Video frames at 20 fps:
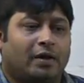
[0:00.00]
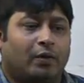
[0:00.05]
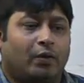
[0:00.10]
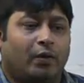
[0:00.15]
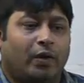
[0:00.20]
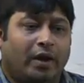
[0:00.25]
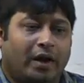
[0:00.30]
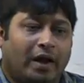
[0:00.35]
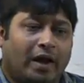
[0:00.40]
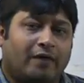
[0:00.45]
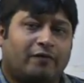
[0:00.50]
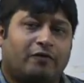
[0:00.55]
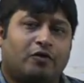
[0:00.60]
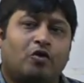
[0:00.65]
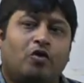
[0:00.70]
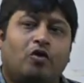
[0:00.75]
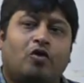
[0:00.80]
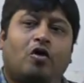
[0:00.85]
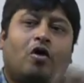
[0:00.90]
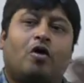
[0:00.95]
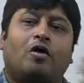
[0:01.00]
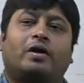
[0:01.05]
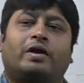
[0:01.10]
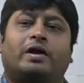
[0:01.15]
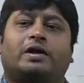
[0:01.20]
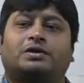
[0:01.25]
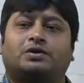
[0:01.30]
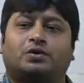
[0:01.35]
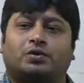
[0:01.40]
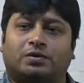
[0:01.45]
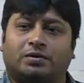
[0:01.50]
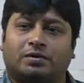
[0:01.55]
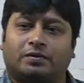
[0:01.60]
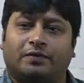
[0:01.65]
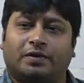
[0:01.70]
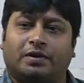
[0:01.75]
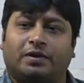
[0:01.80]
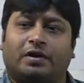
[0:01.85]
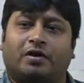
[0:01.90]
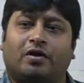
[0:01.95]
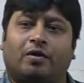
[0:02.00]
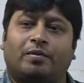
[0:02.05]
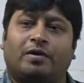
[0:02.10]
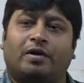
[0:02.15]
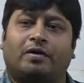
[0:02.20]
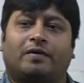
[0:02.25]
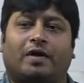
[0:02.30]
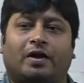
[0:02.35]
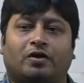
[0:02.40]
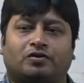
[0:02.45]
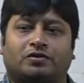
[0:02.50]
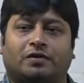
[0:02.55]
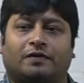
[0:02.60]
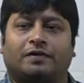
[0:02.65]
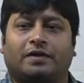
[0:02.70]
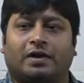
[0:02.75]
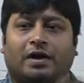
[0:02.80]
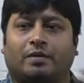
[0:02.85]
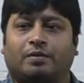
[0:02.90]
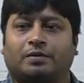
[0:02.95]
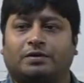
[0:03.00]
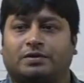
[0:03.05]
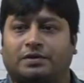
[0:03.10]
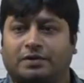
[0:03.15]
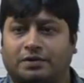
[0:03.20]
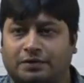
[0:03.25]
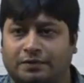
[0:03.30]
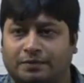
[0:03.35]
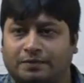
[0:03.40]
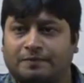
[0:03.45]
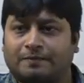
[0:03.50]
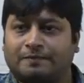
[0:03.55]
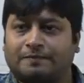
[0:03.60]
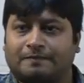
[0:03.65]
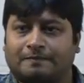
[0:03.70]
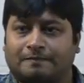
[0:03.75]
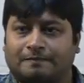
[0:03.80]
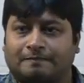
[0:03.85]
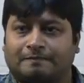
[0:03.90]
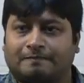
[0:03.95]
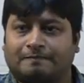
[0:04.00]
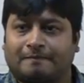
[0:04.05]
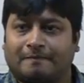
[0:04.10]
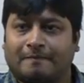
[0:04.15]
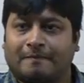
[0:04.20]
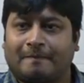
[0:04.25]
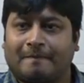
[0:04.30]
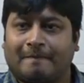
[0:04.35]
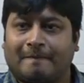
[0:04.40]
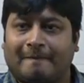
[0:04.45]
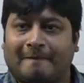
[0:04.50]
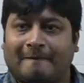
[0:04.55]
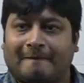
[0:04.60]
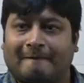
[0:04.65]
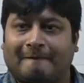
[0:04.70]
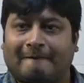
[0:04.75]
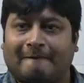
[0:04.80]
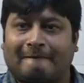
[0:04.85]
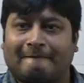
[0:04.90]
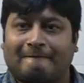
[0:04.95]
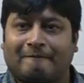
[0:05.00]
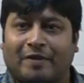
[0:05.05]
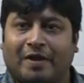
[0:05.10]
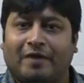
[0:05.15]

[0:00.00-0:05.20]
will have no congruence with the dominant values of the administration. Okay.